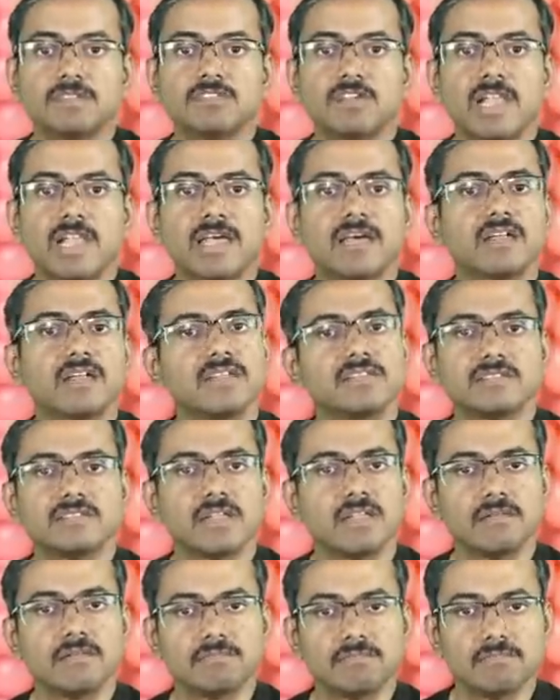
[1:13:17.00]
This is your Langerhans
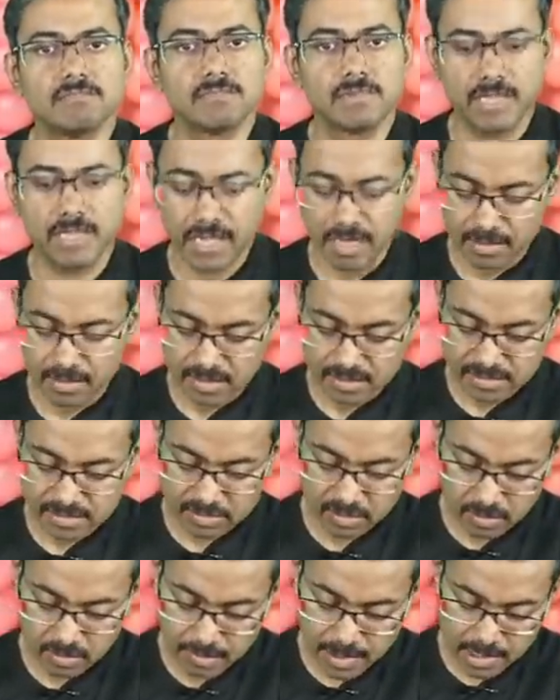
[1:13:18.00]
cell. Okay,
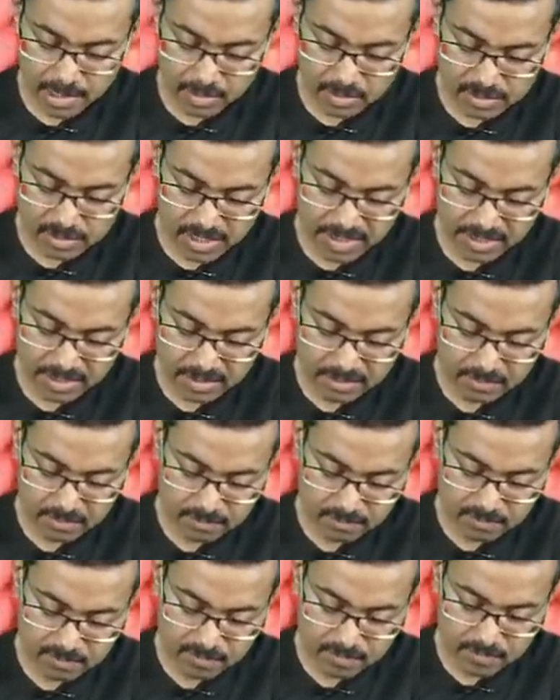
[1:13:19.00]
this is your melanocyte.
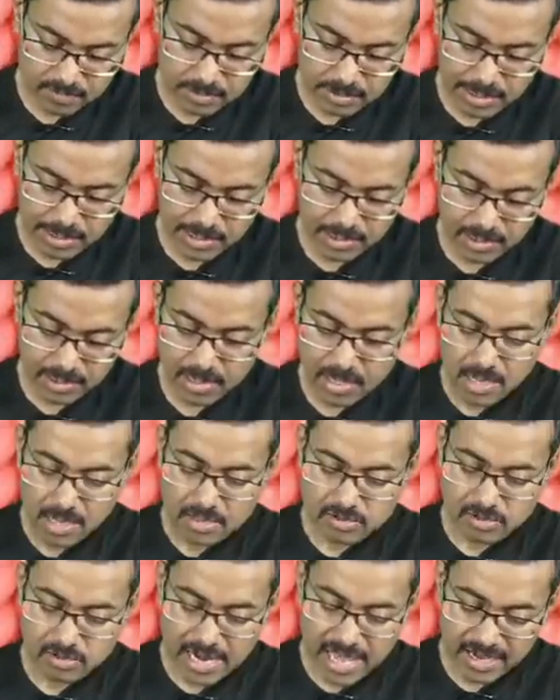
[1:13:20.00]
Clear?
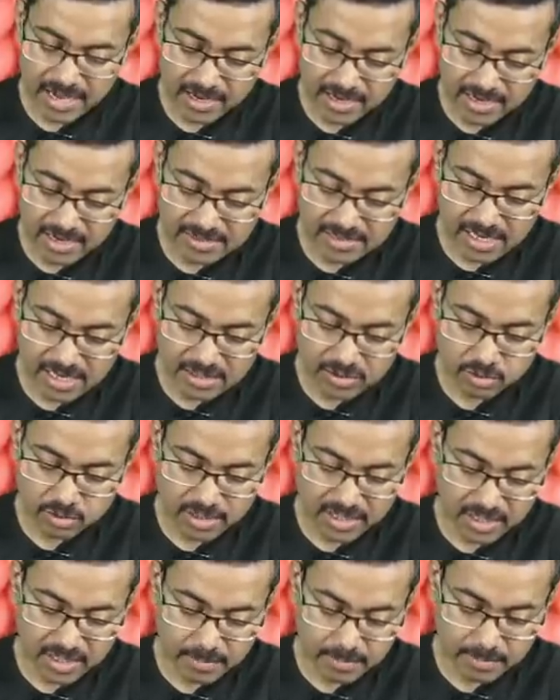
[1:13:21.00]
So Langerhans cell
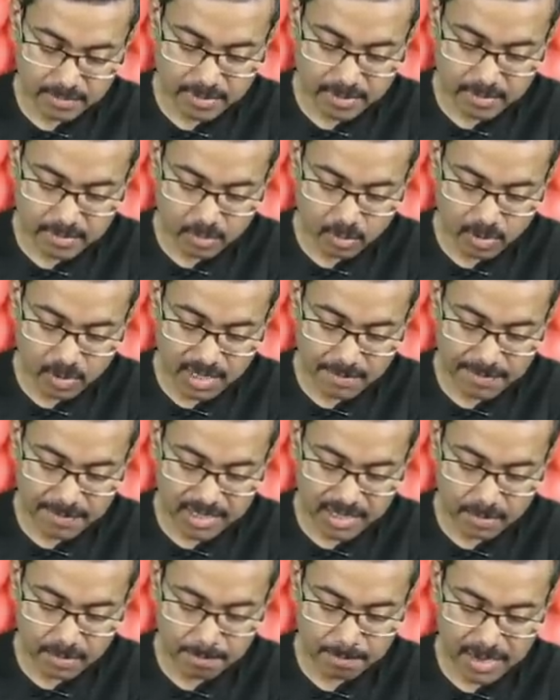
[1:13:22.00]
should give, only
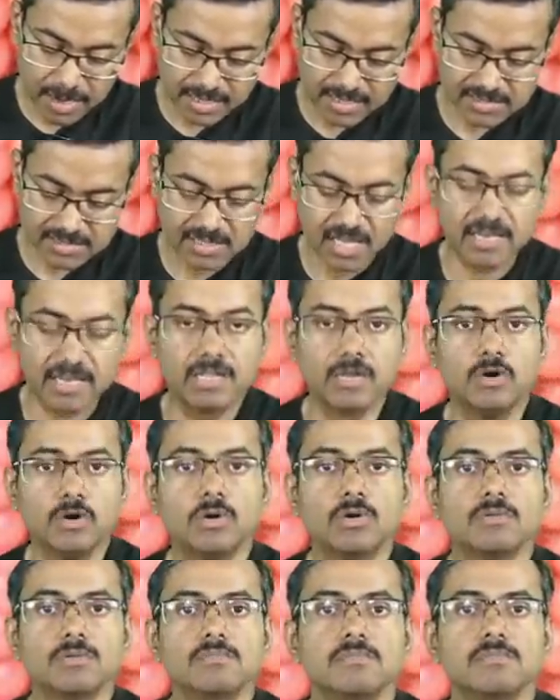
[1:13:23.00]
pick up Pakistani,
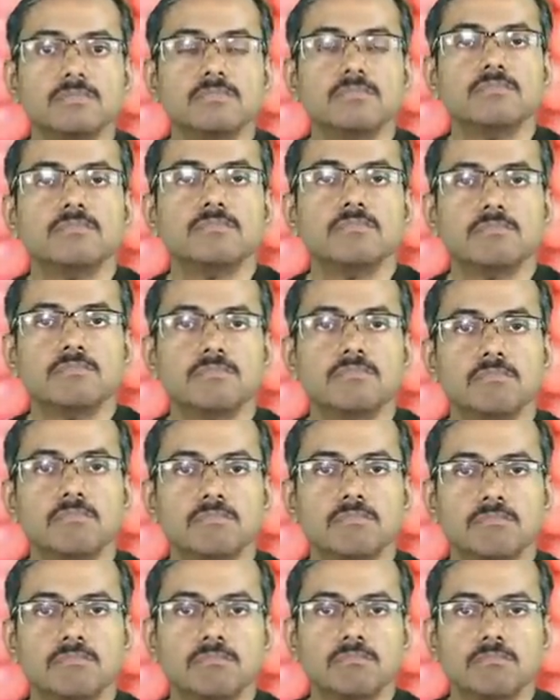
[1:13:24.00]
no?
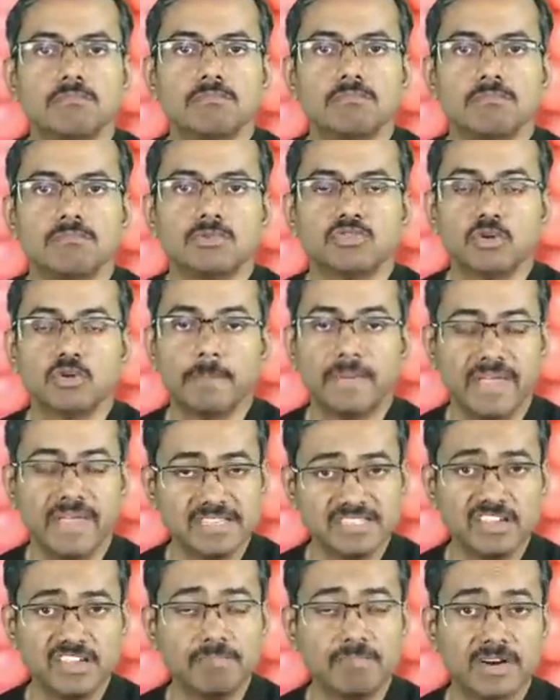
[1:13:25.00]
So
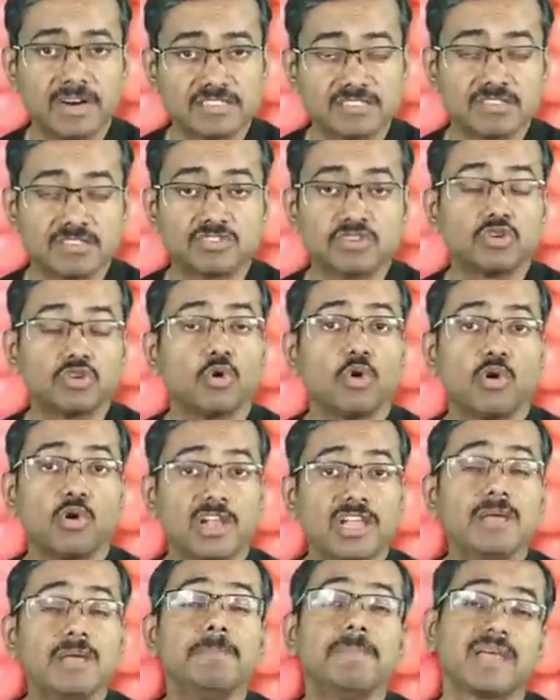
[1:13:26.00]
B S F person should
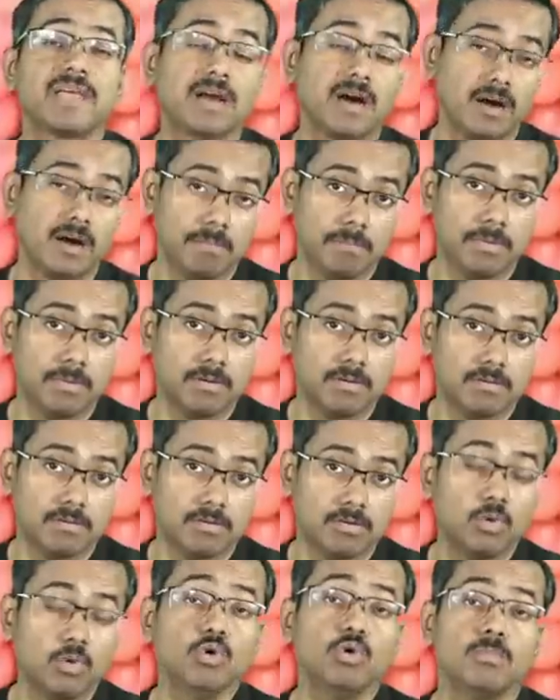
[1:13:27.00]
only pick up
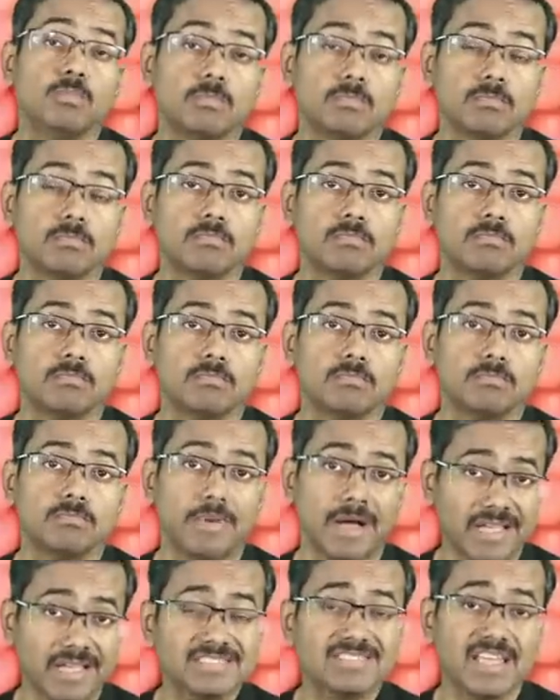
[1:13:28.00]
whom?
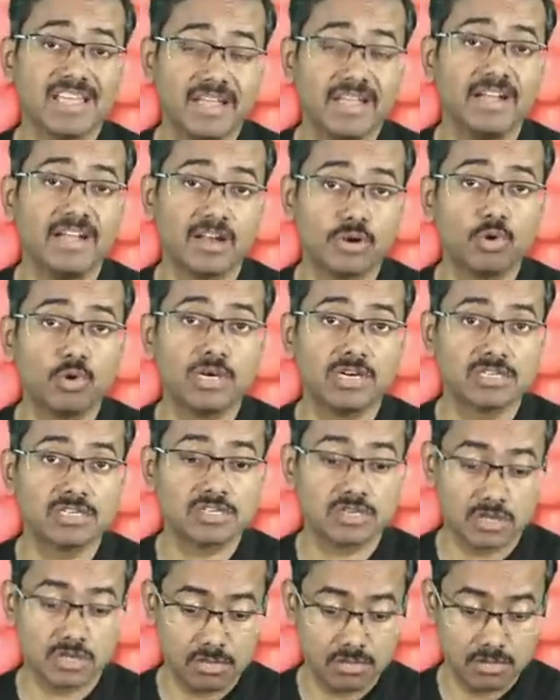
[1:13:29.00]
Pakistani
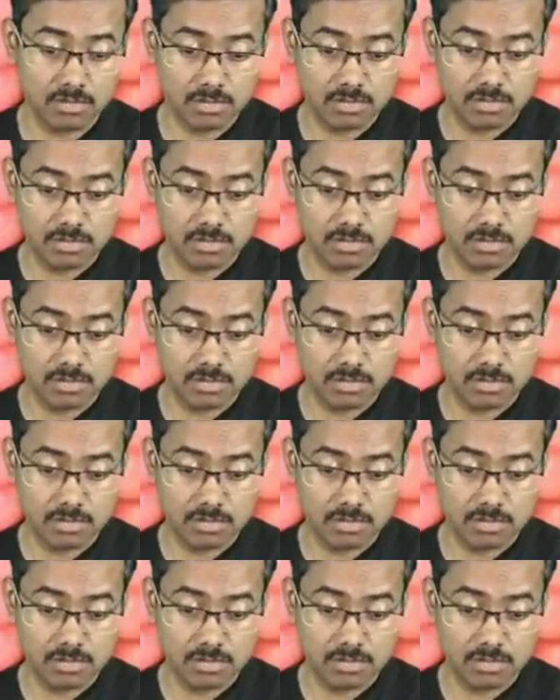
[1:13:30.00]
intruders.